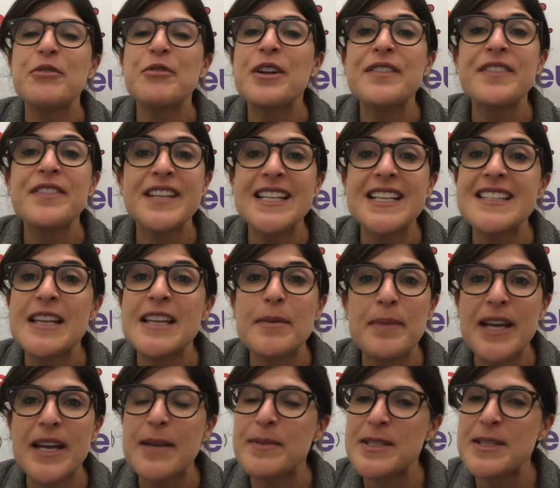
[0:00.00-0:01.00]
Everyone thinks
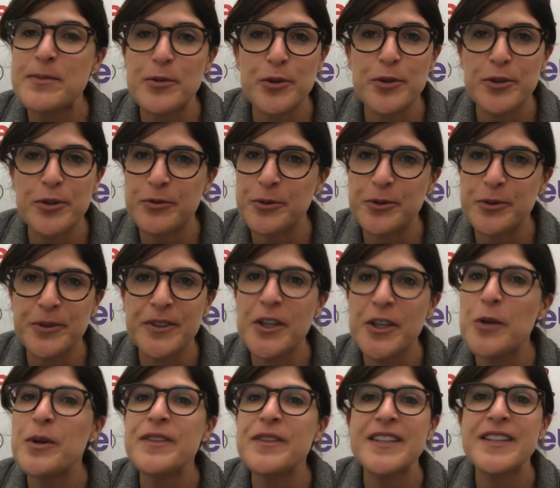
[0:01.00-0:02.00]
their baby's beautiful.
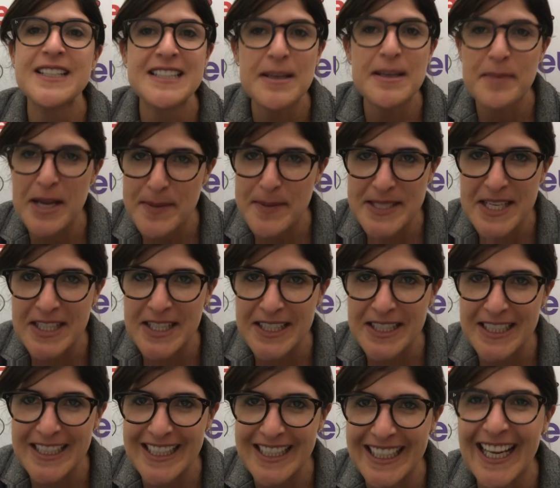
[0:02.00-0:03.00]
No one thinks their baby's
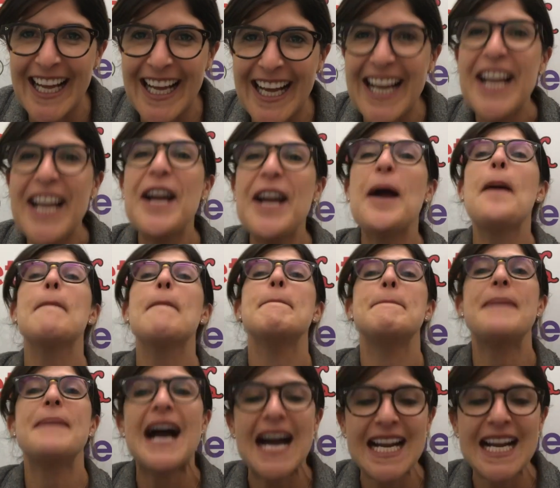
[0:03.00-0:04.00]
ugly.
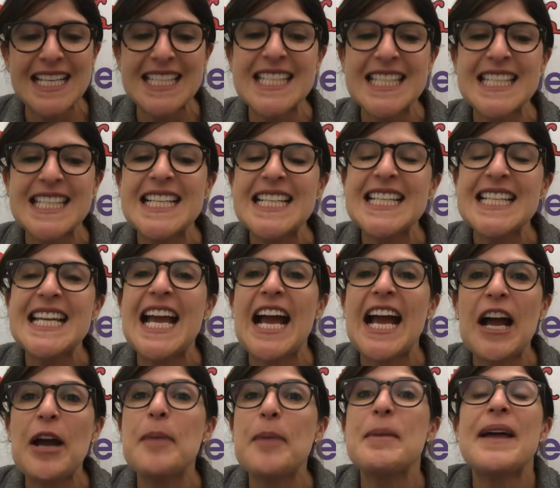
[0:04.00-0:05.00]
But
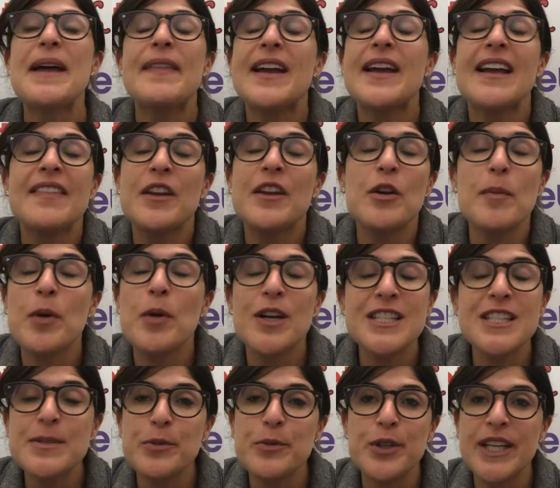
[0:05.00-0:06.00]
and they're
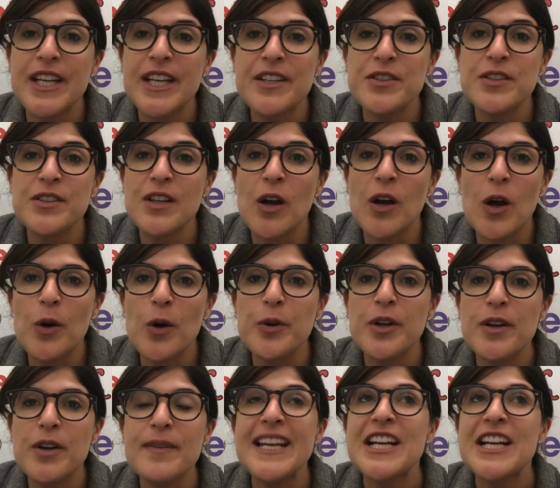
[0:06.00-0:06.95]
impossible to get a hold of.